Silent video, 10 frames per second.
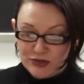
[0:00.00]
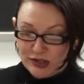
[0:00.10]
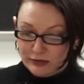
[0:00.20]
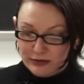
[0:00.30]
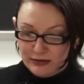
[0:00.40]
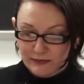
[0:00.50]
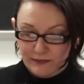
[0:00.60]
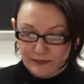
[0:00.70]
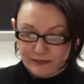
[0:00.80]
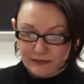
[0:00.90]
children."
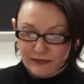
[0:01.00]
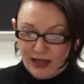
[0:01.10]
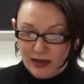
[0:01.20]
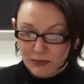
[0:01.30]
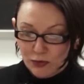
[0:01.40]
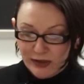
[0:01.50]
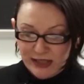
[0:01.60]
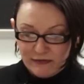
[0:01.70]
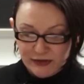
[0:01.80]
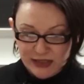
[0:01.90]
And Muin
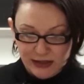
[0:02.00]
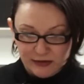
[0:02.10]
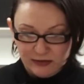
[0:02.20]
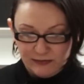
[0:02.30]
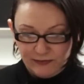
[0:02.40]
never did.